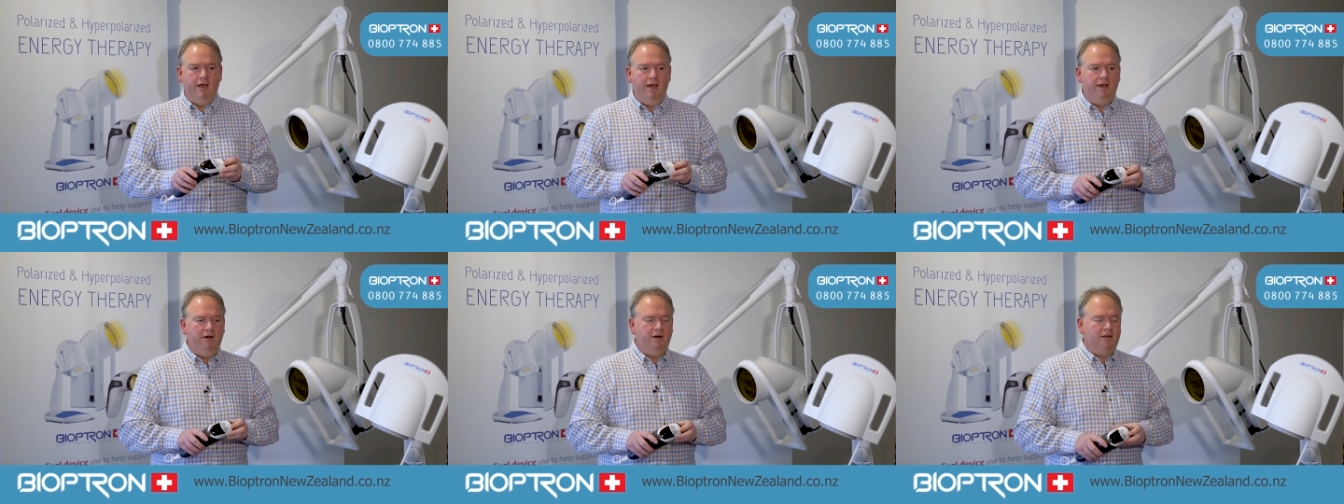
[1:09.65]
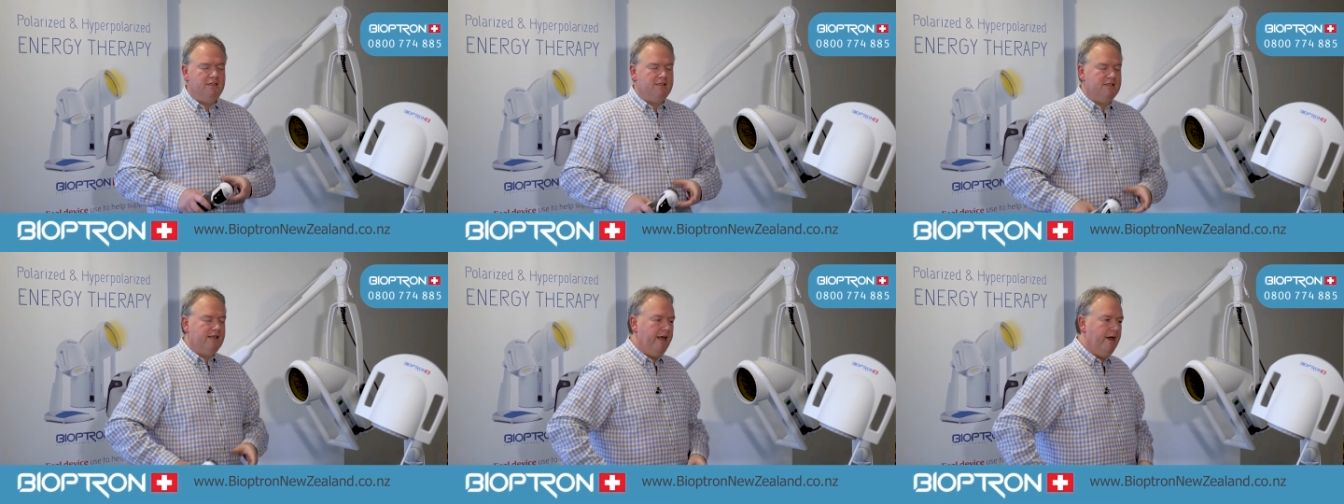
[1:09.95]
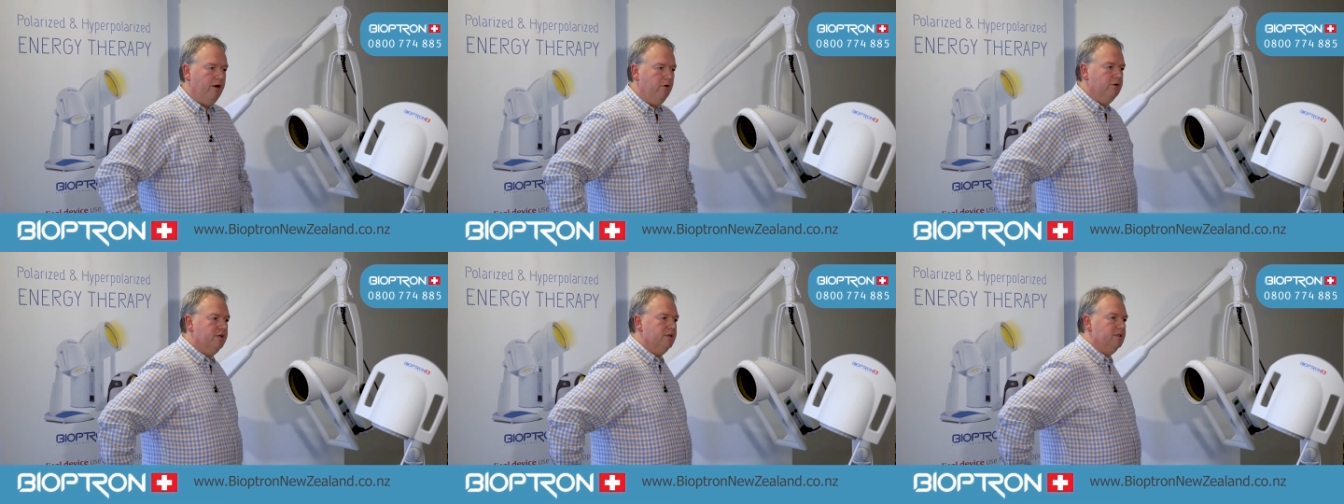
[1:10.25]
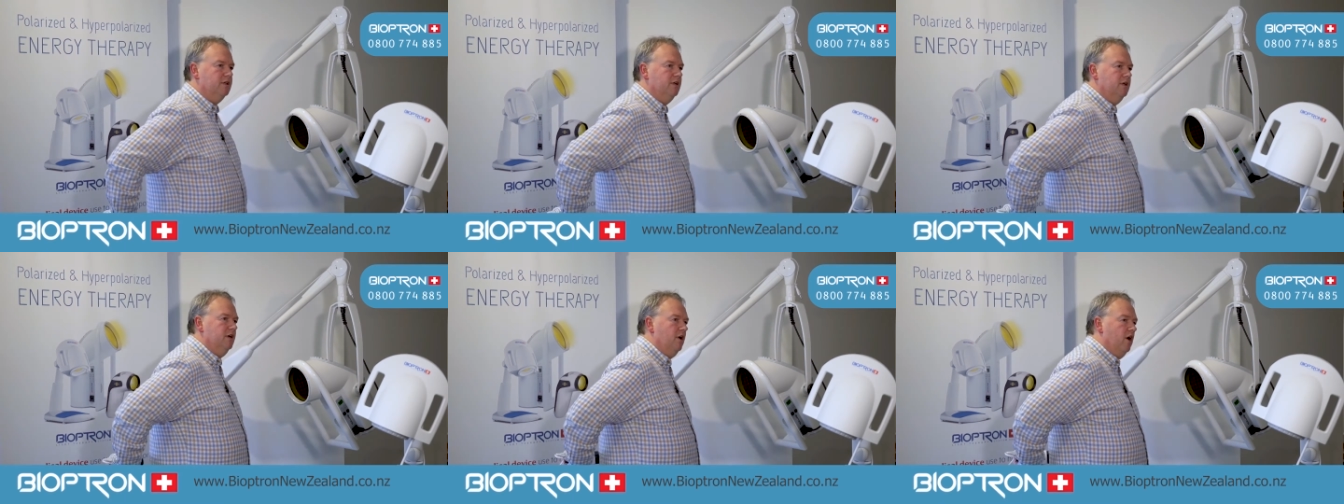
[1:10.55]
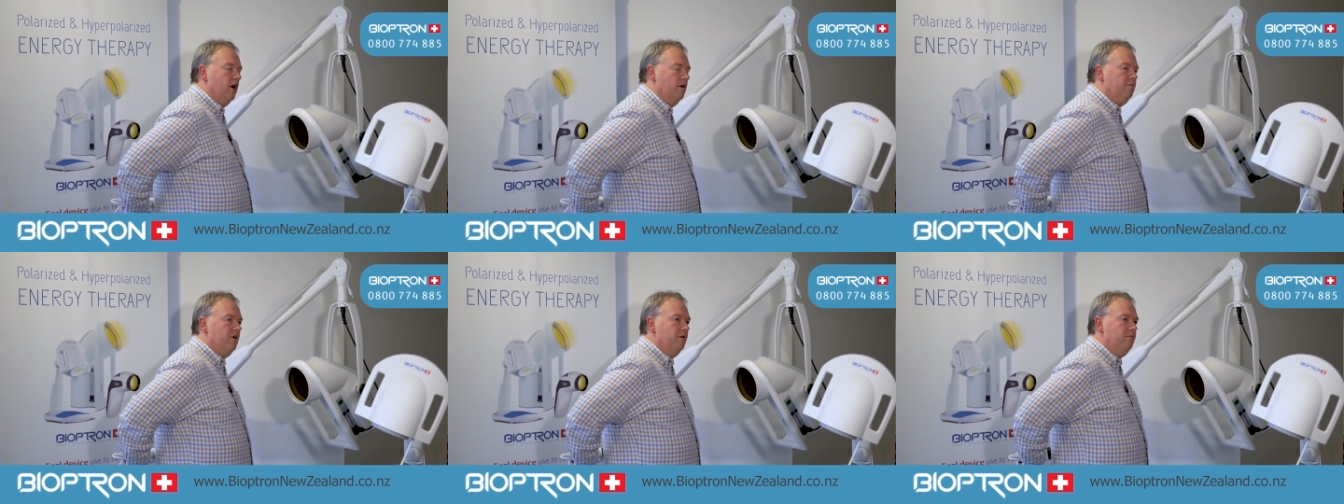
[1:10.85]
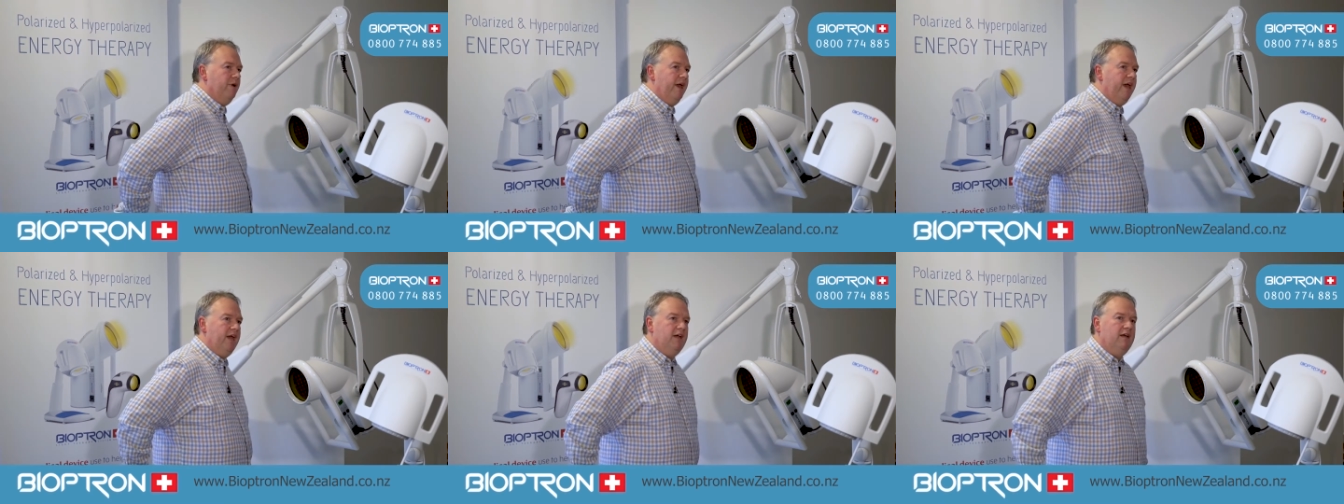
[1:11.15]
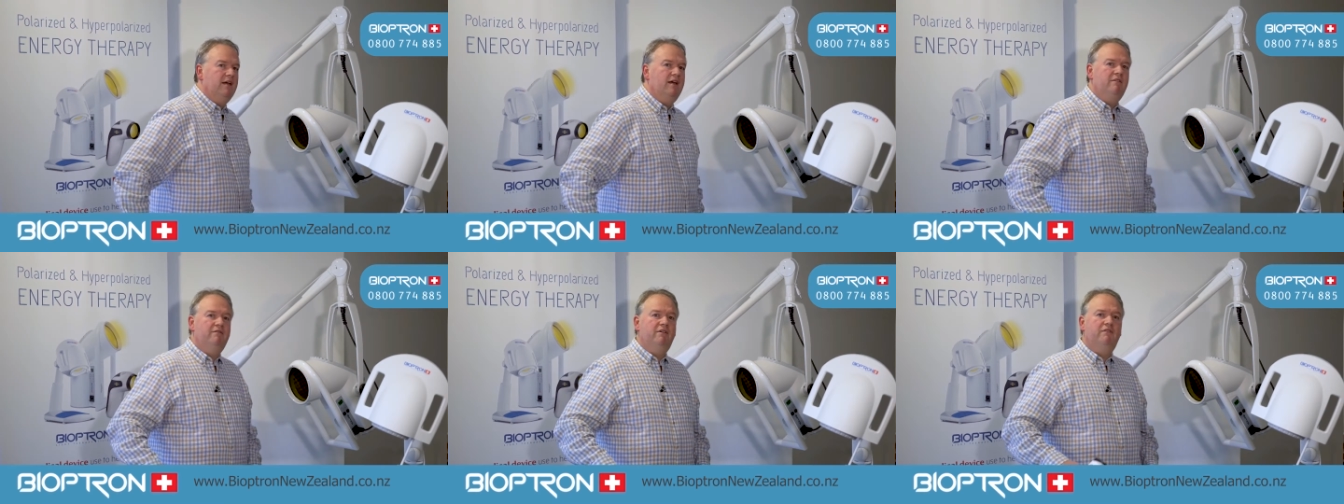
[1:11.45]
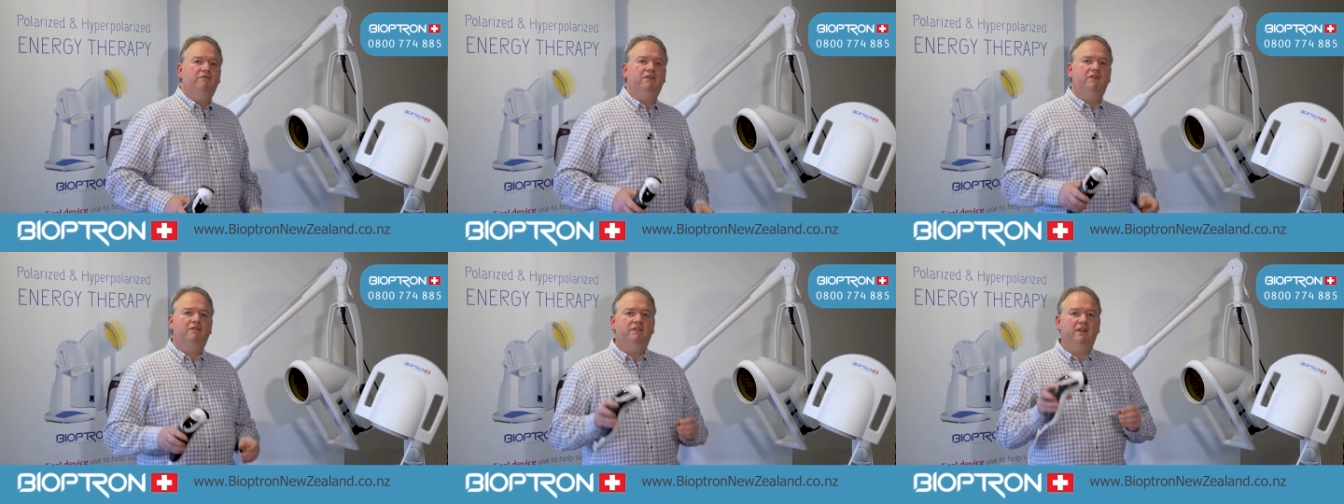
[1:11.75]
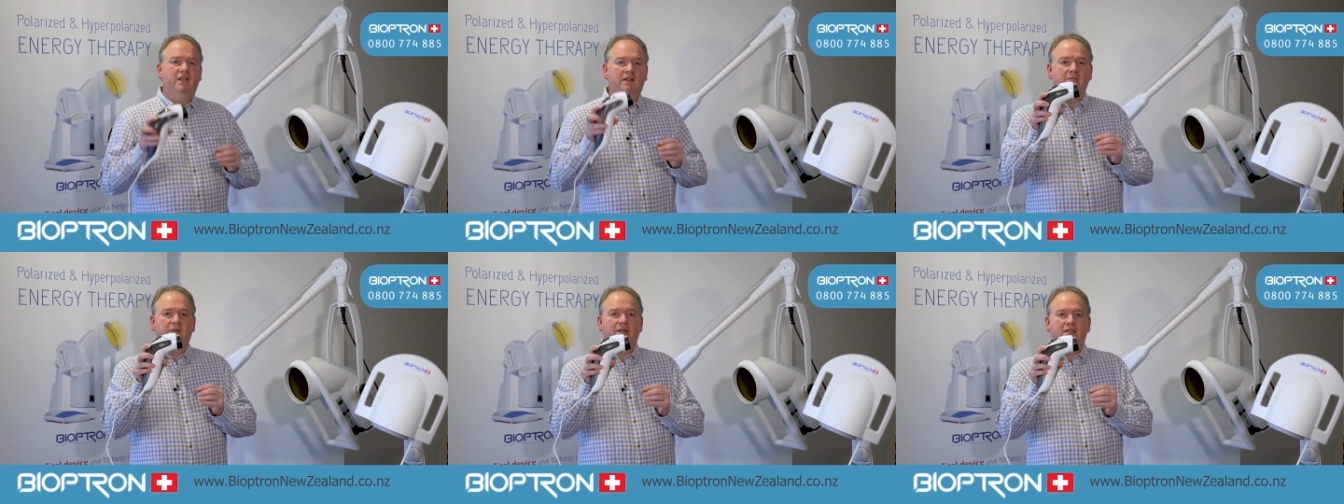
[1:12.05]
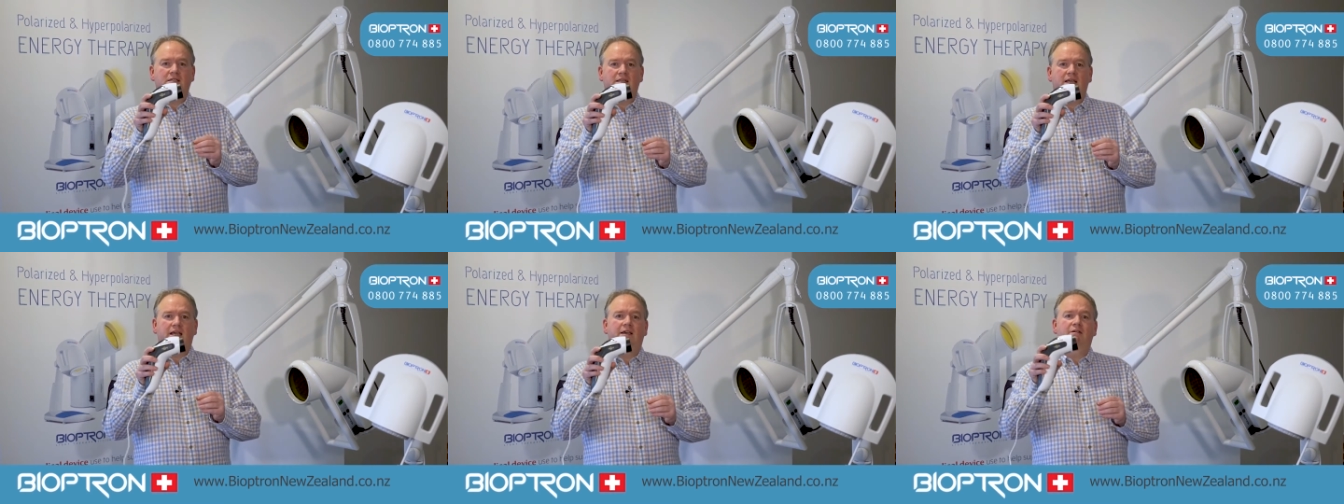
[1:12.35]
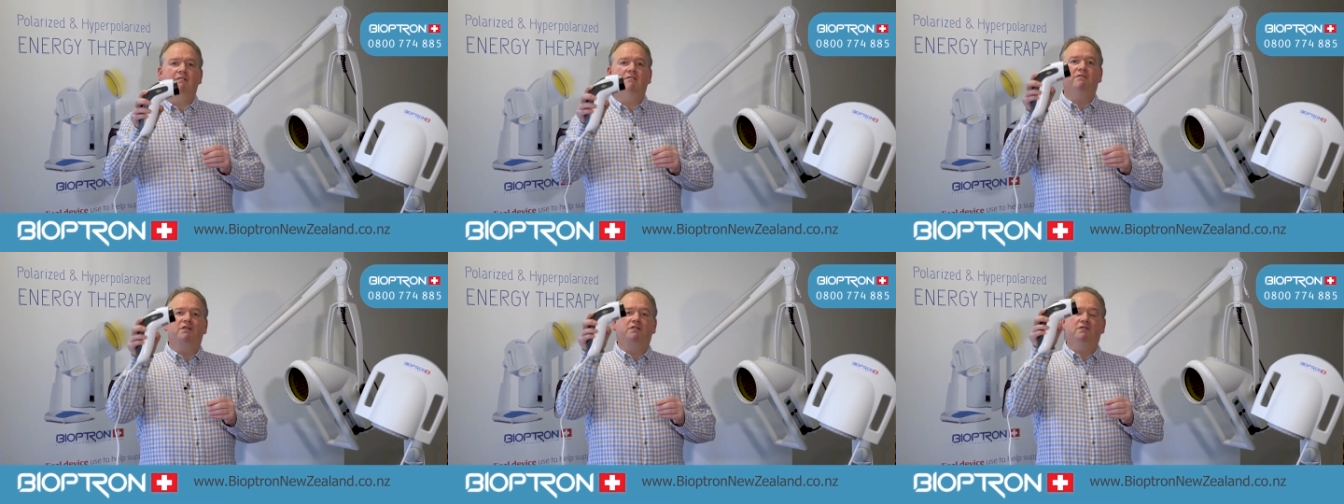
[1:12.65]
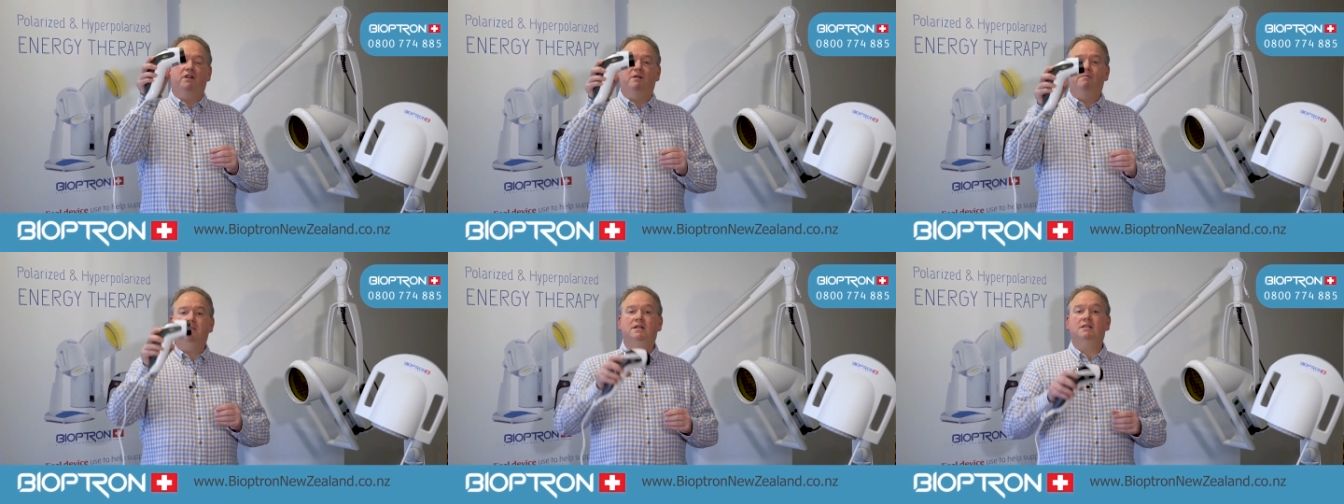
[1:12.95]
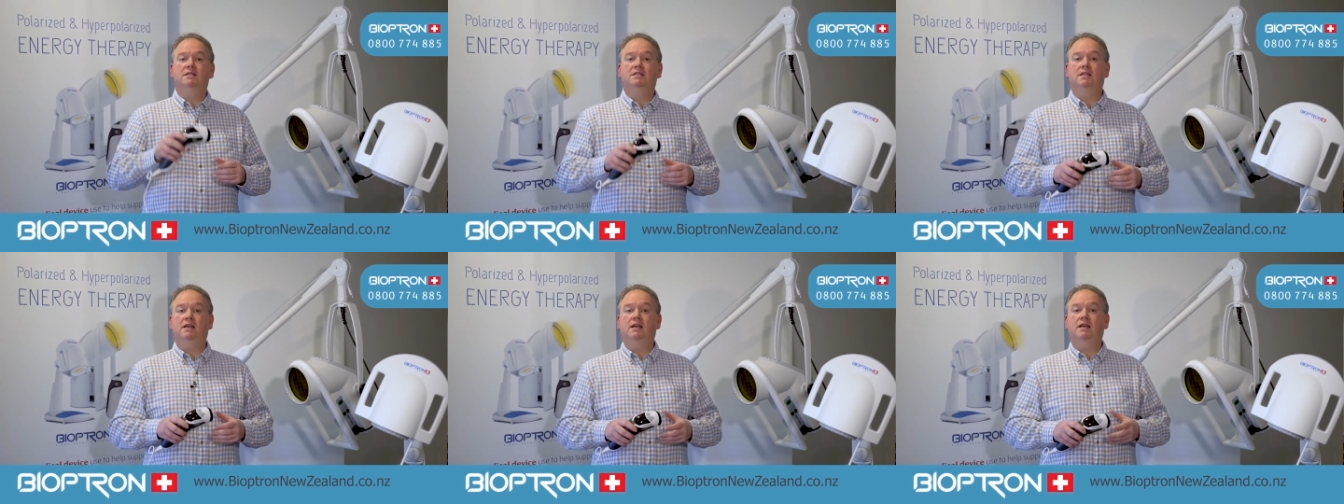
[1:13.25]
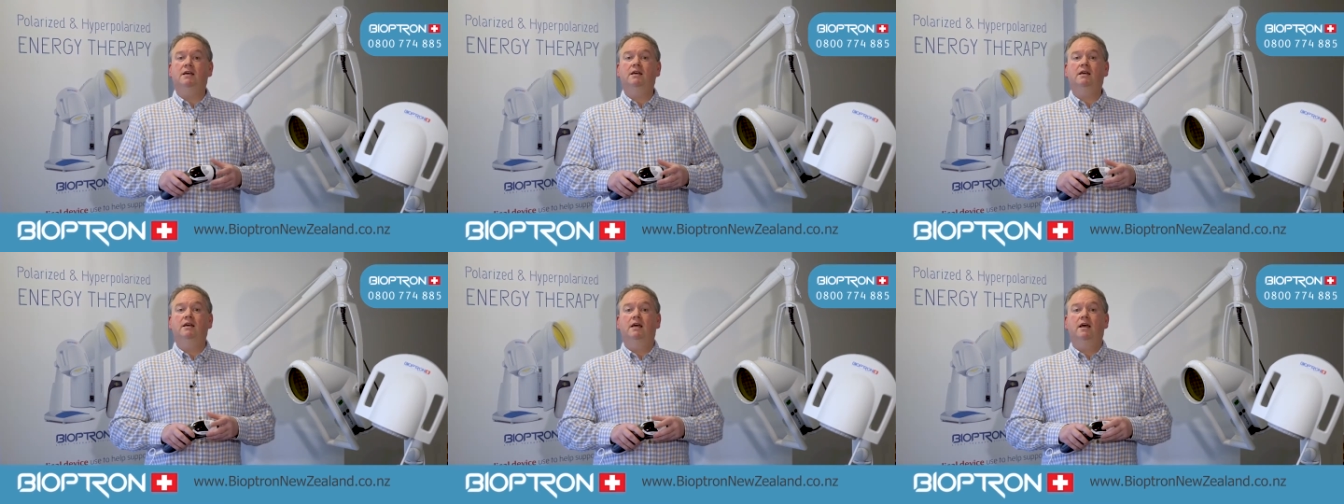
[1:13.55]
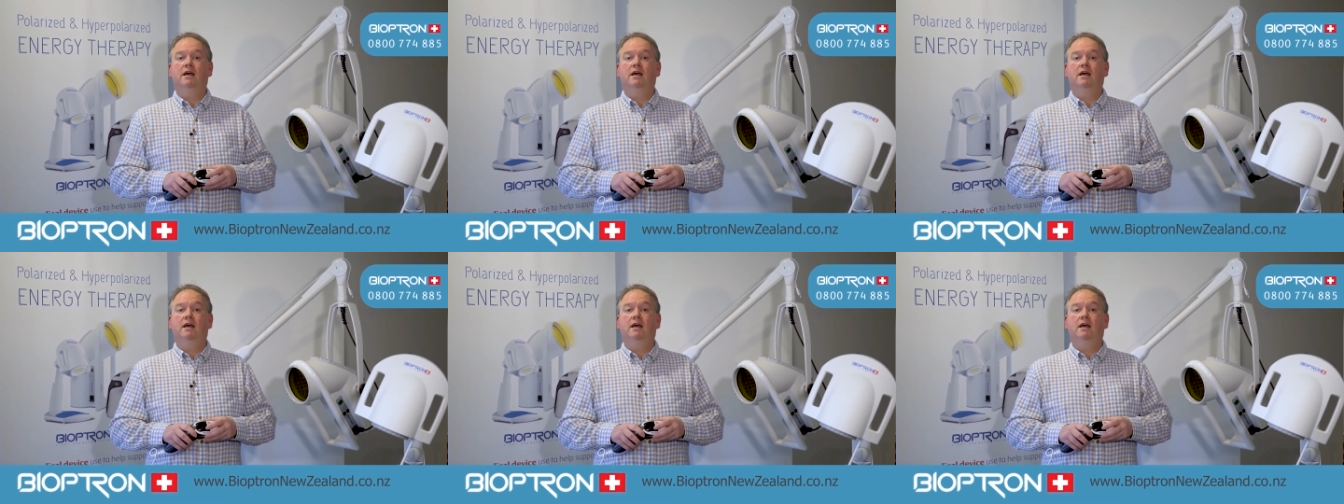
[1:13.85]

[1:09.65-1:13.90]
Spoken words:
and I just held it on my back for 15 minutes here and 15 minutes there,